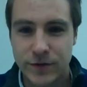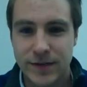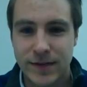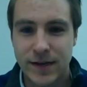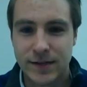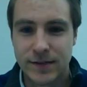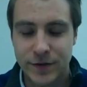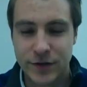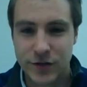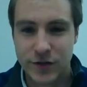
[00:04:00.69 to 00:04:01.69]
to dust
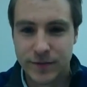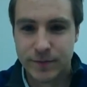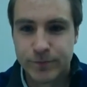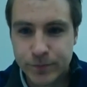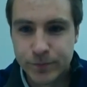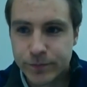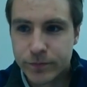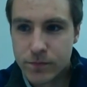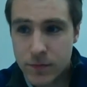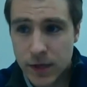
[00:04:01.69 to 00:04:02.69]
eventually.
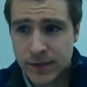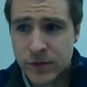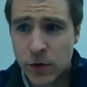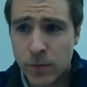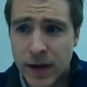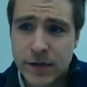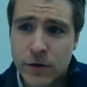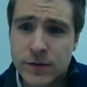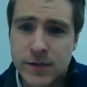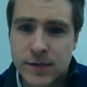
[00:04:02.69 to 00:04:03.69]
And so
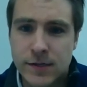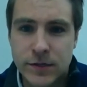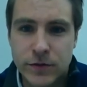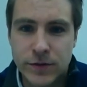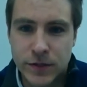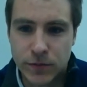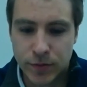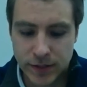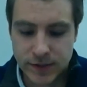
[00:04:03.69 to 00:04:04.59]
mitosis is used to replace